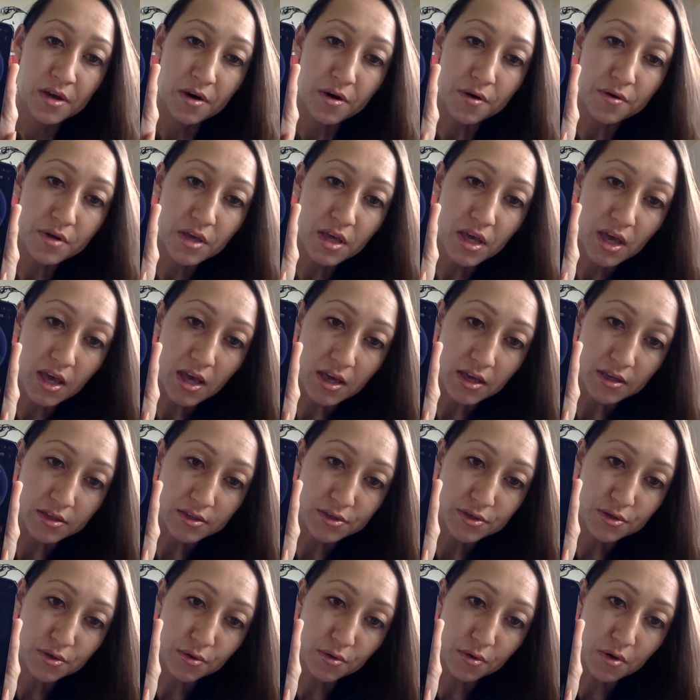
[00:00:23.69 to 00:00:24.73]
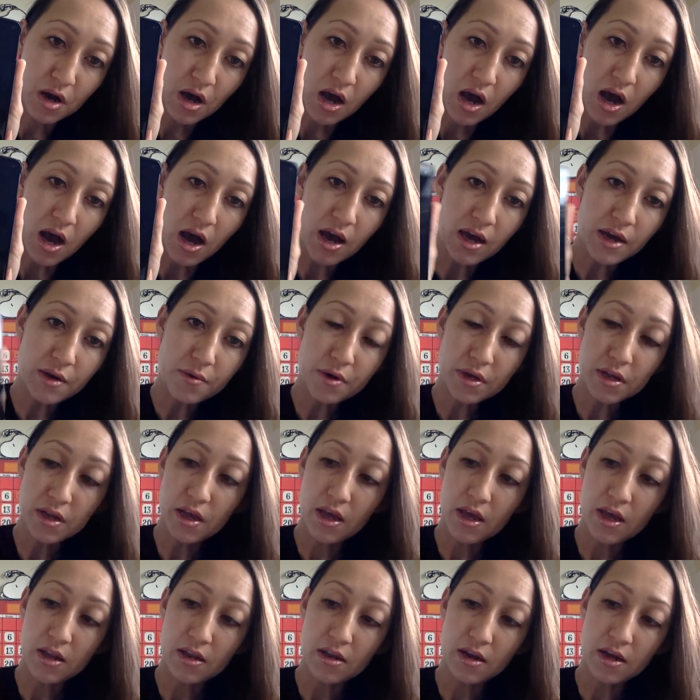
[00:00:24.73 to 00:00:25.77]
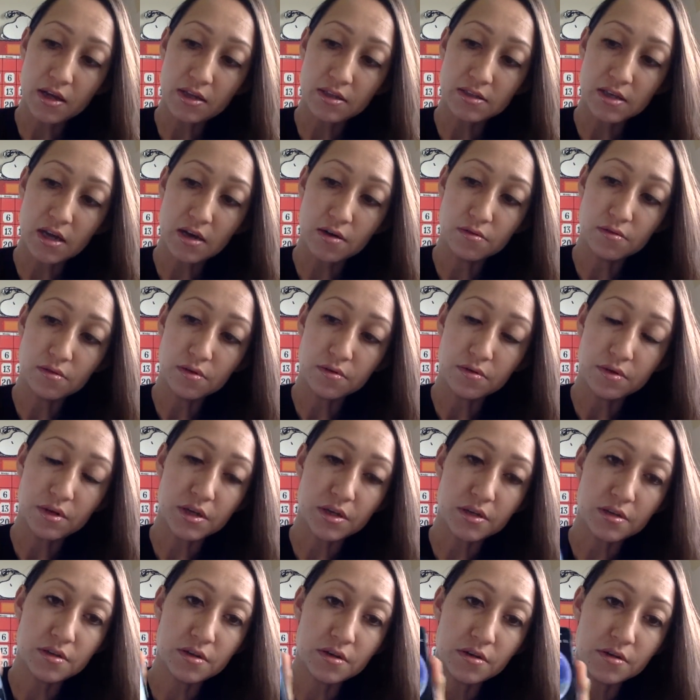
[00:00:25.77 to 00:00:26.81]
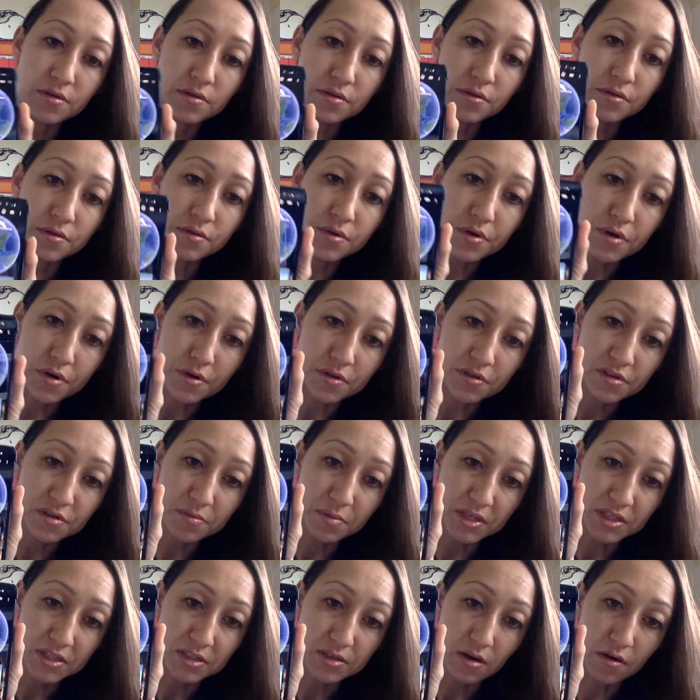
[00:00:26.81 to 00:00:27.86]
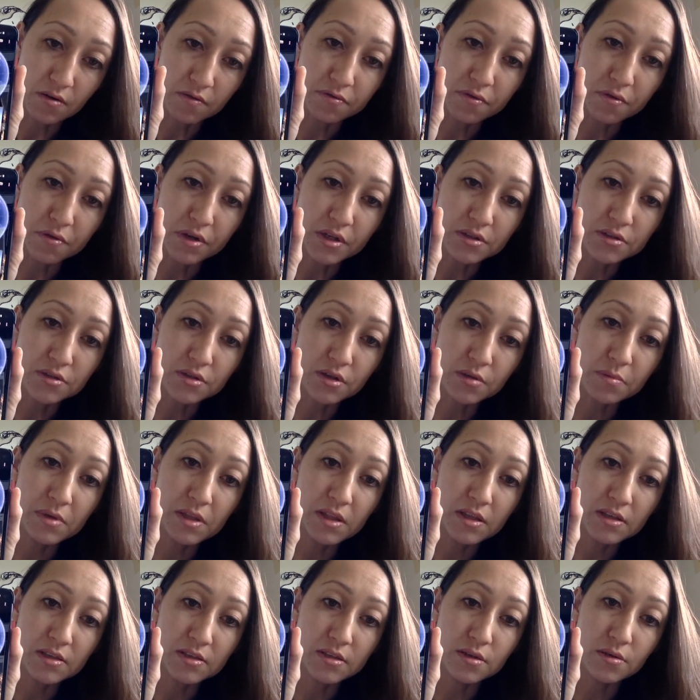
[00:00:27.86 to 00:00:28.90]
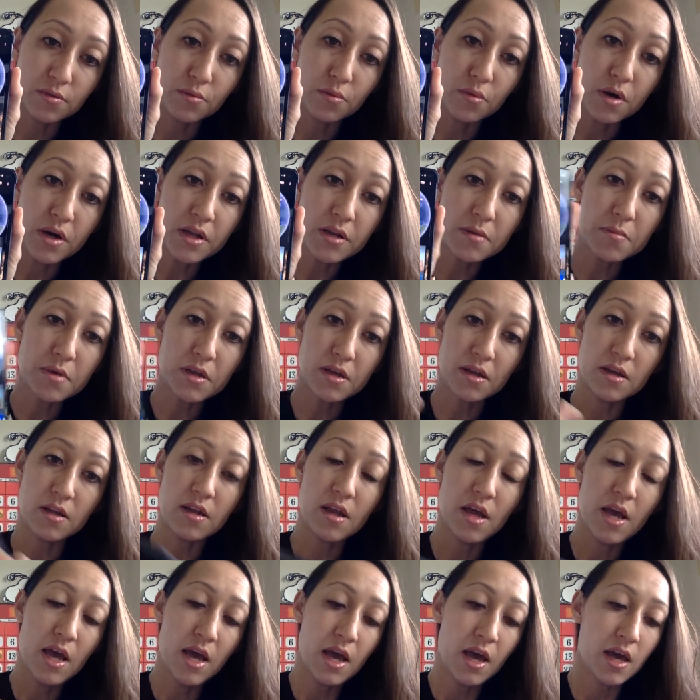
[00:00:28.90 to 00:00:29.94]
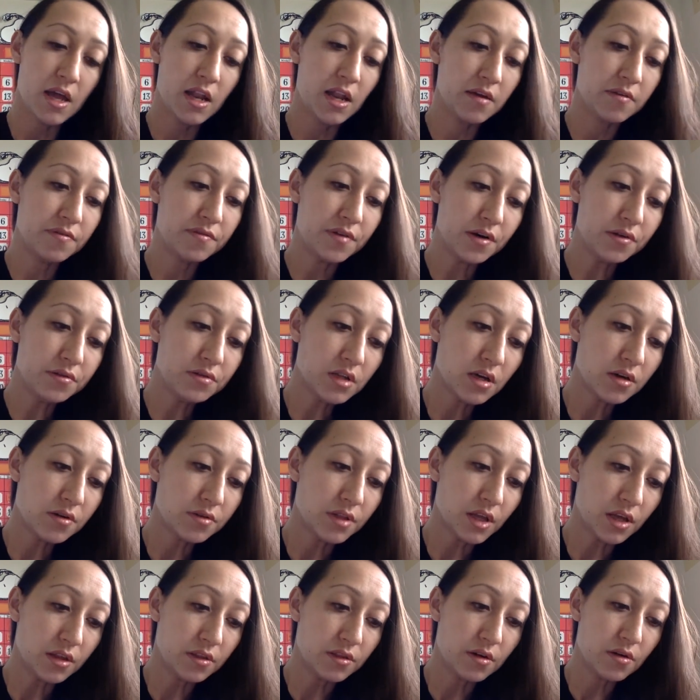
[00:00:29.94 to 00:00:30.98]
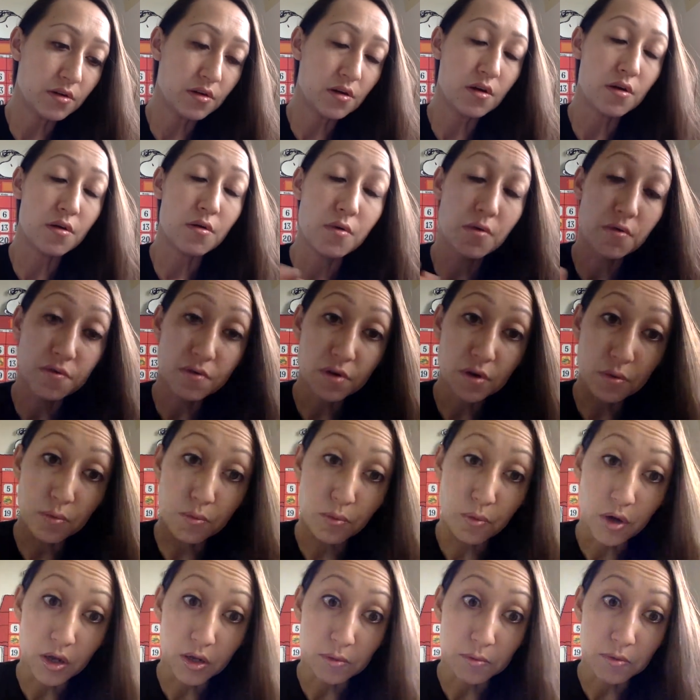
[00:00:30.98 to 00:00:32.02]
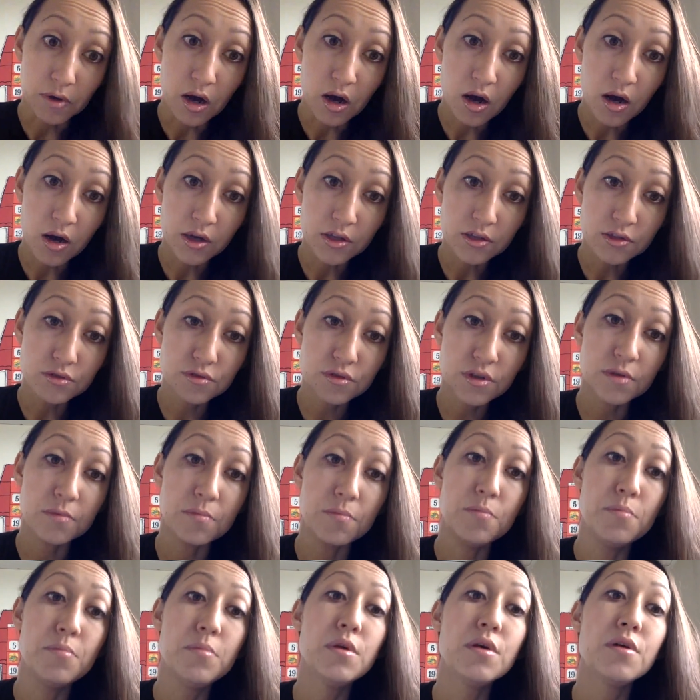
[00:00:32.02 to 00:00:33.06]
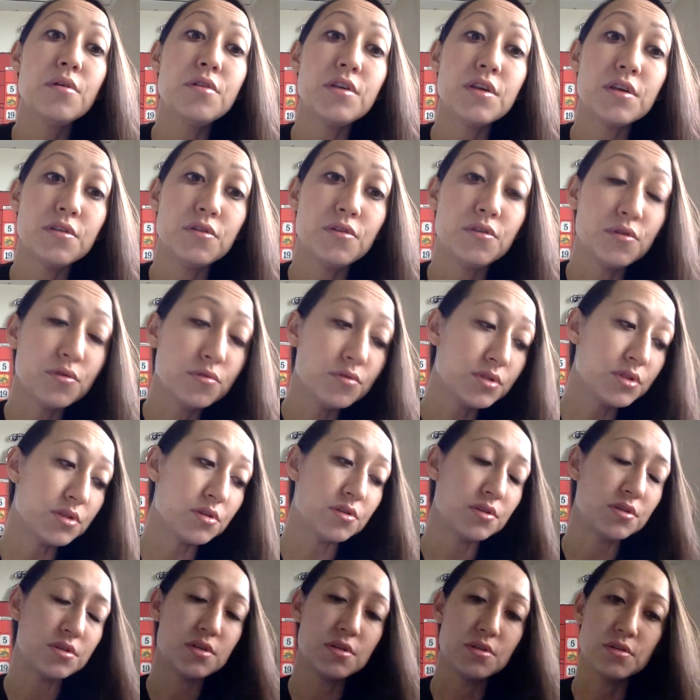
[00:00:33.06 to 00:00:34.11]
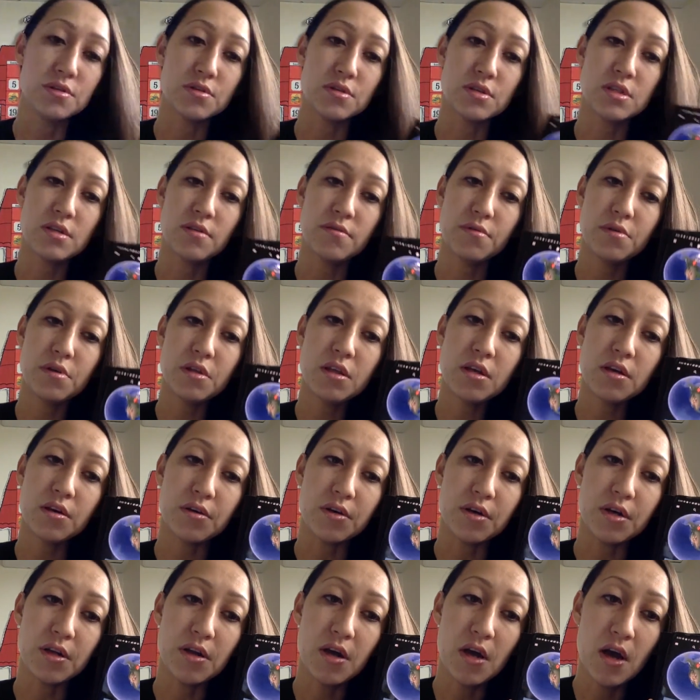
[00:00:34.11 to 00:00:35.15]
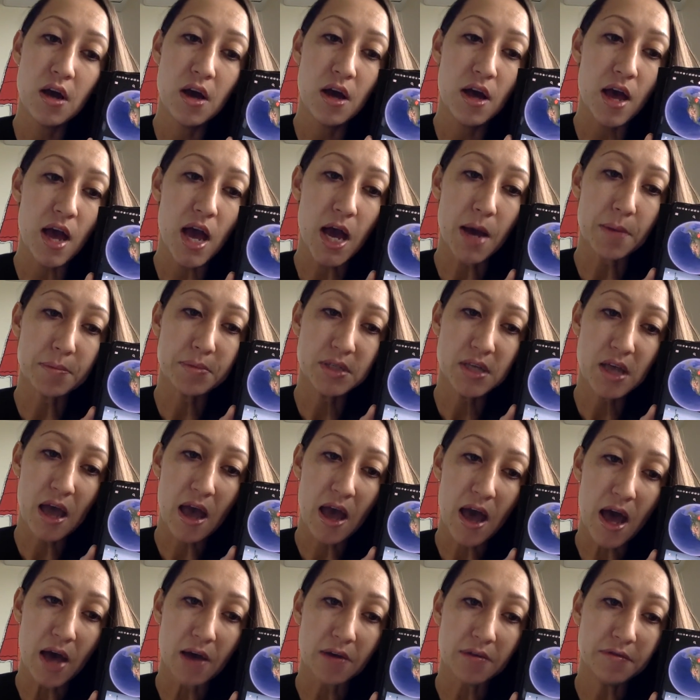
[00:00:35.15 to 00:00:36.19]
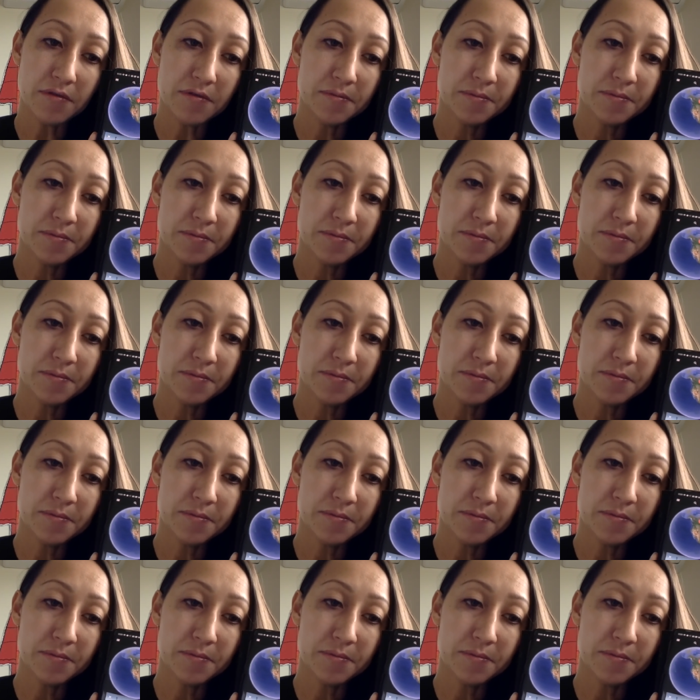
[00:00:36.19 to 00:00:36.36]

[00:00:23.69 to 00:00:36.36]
Okay, so I went ahead and I downloaded Google Earth to my cell phone. It took me less than 1 minute, and I found out that there are over 100 million users, and so it's a really good app to have.